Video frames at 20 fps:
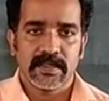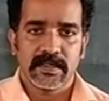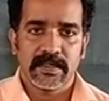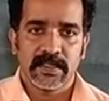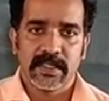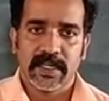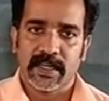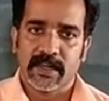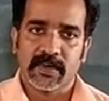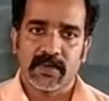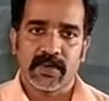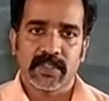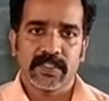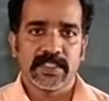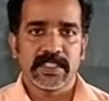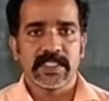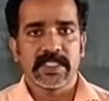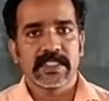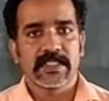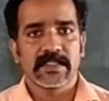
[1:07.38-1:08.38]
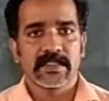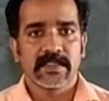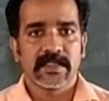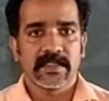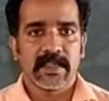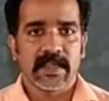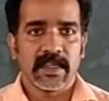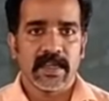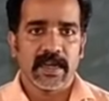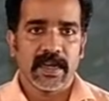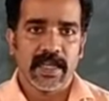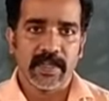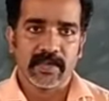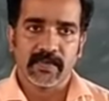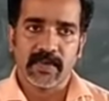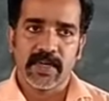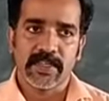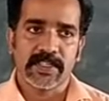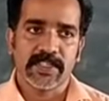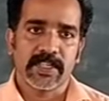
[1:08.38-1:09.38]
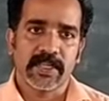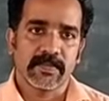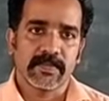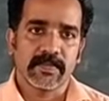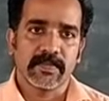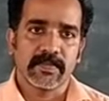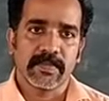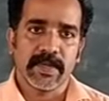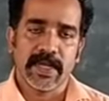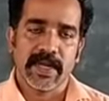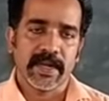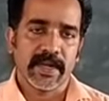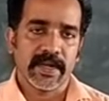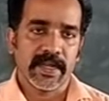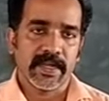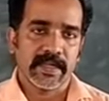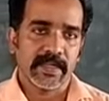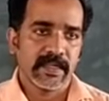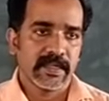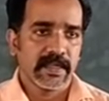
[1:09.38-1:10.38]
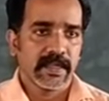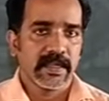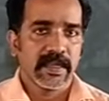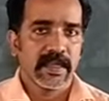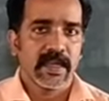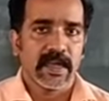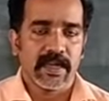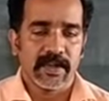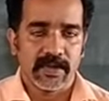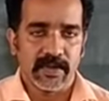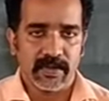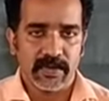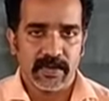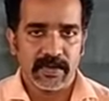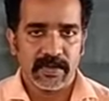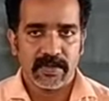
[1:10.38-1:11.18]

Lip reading: technologies like WhatsApp, Parent and all.